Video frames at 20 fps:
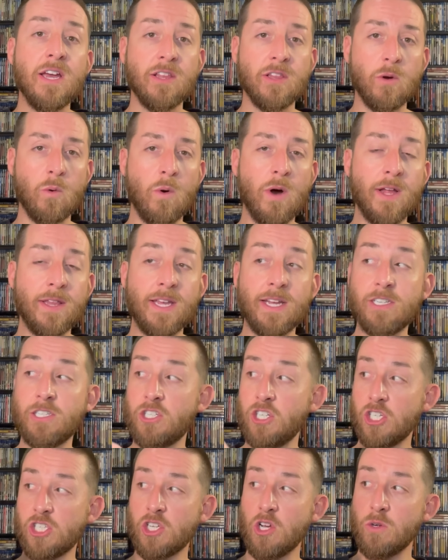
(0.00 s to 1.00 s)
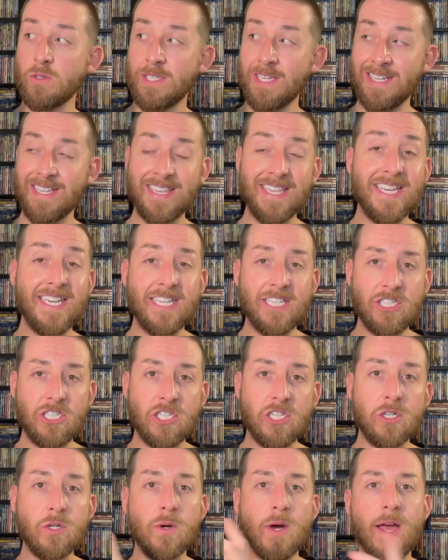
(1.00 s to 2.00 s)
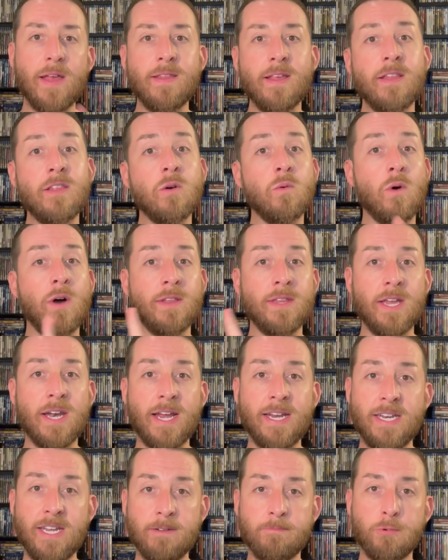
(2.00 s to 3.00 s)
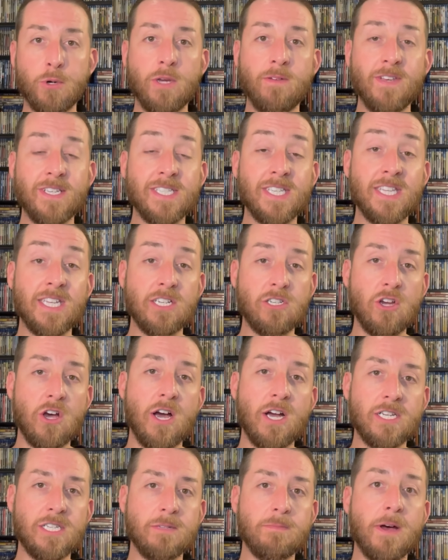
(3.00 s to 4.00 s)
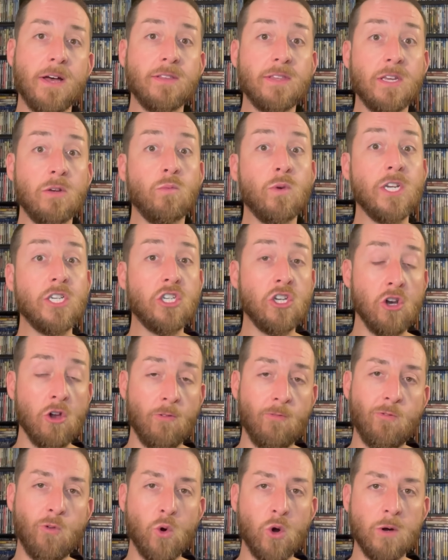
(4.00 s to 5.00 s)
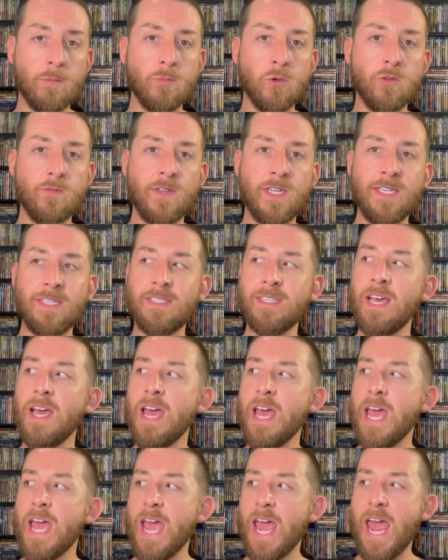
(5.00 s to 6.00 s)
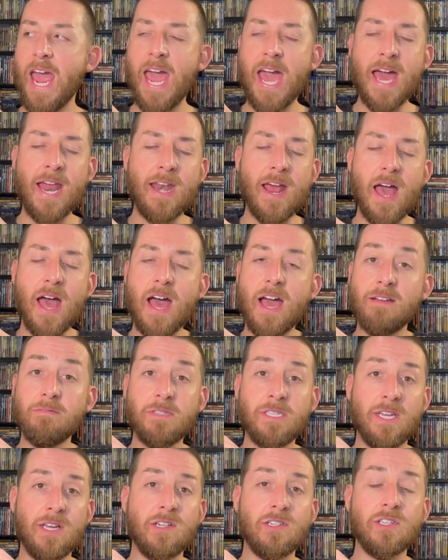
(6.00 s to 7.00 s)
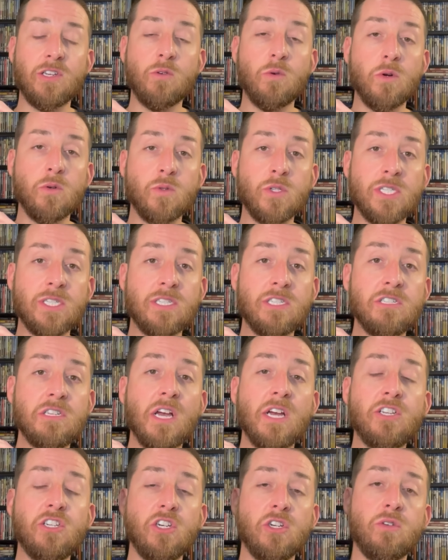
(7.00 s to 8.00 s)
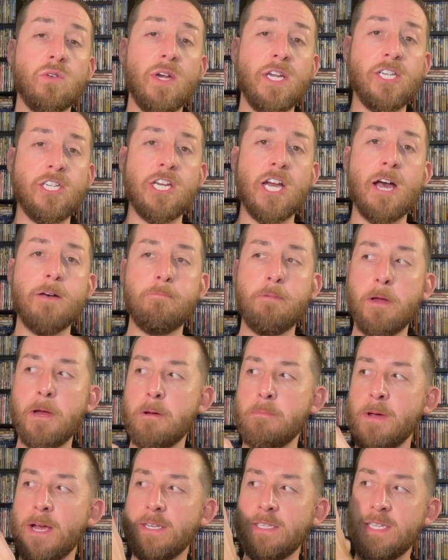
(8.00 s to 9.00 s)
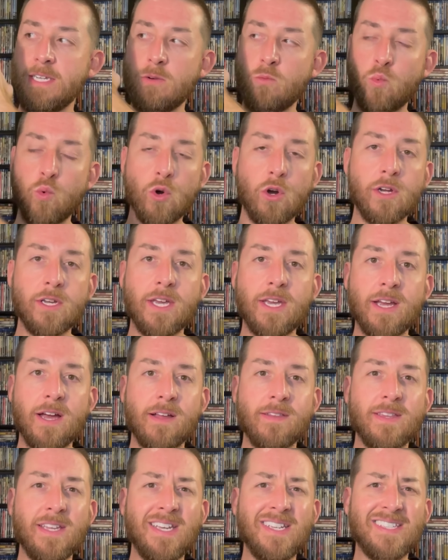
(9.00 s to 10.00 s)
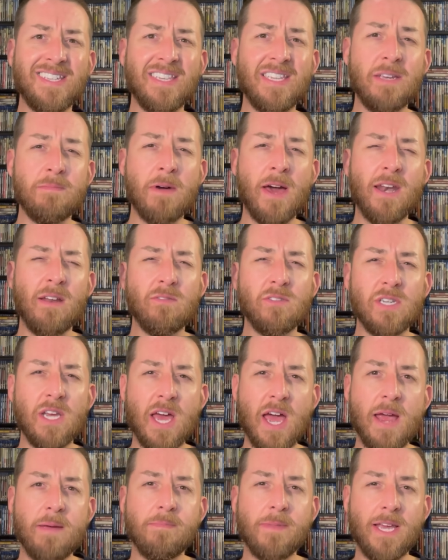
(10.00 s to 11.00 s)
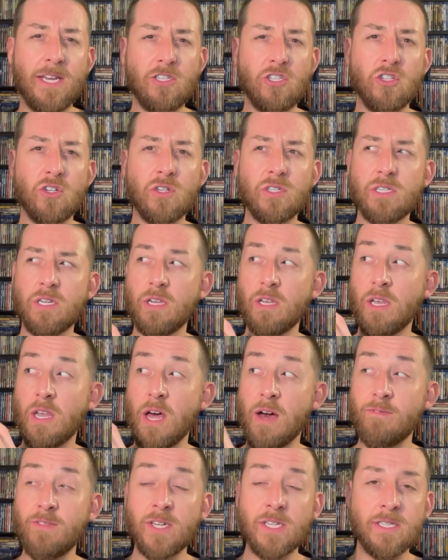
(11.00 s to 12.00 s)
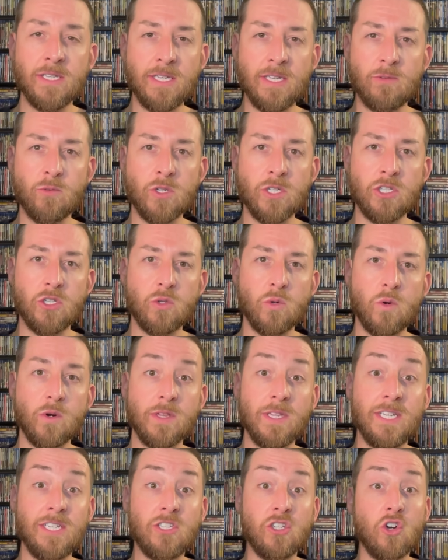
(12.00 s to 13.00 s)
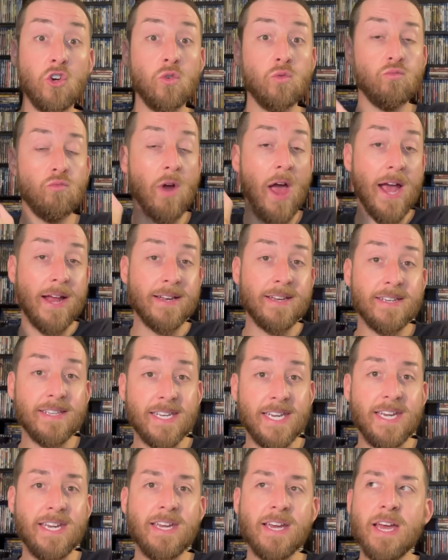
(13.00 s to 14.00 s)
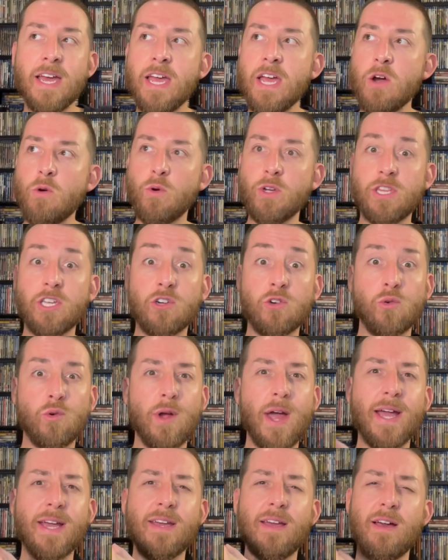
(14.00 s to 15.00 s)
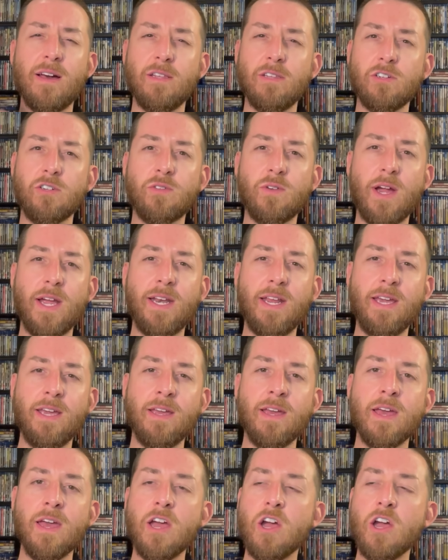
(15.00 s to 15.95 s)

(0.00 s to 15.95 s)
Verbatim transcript: the one that just goes into these two, and then the one that I did previously that talks about the original four movies. And I'm telling you, it was such a great job Paramount did working on these, and the amount of time they took to lovingly restore these correctly with the correct color grading